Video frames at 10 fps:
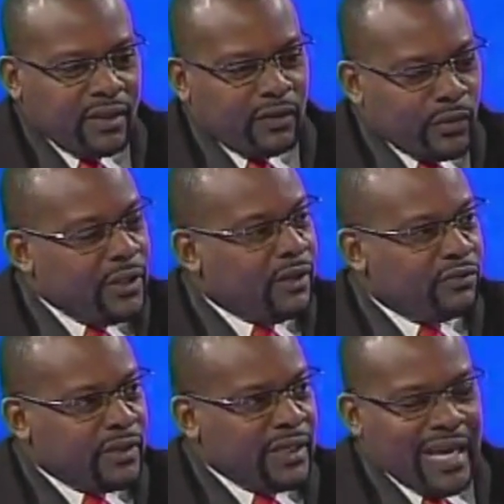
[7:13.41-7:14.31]
we love
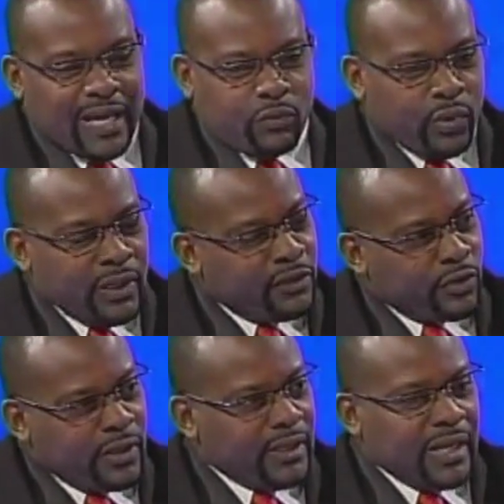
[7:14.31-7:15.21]
the lime, we
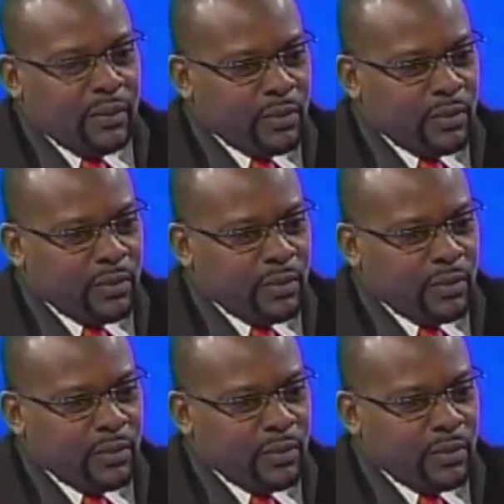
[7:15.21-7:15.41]
enjoy the lime,